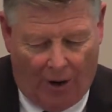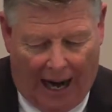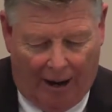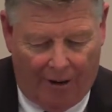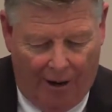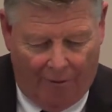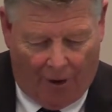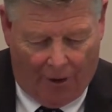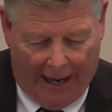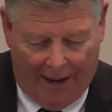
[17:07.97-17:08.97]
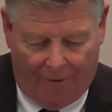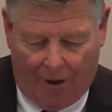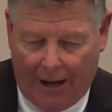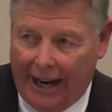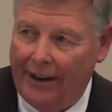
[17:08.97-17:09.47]
life
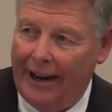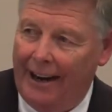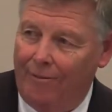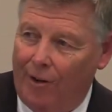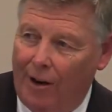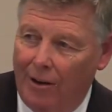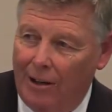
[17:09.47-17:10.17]
forever and ever.